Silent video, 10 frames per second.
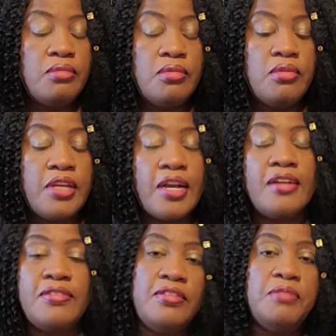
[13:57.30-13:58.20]
take
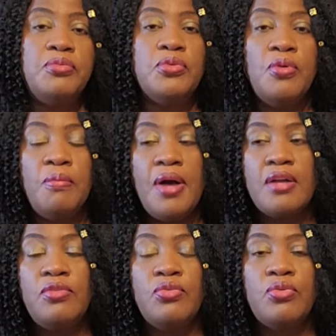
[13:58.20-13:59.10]
a step to go
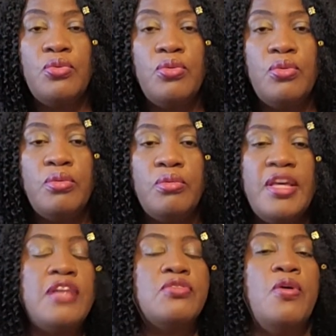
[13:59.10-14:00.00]
back to school.
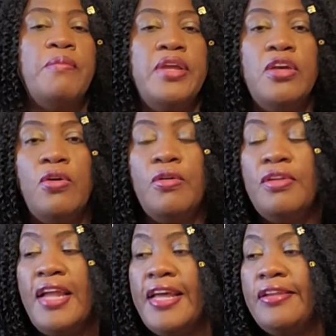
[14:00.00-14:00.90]
There are so many
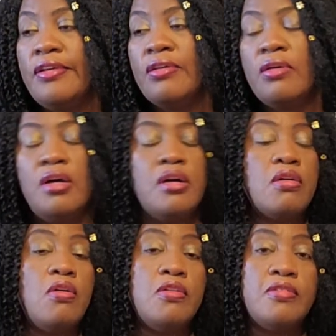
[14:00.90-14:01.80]
online
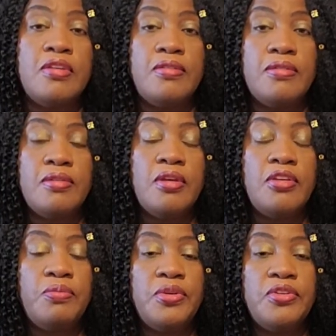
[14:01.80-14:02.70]
courses,
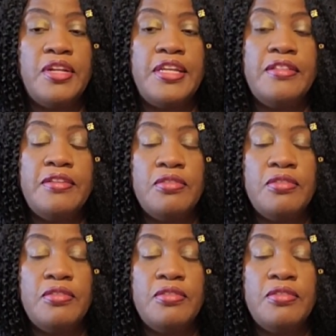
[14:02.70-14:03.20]
especially in this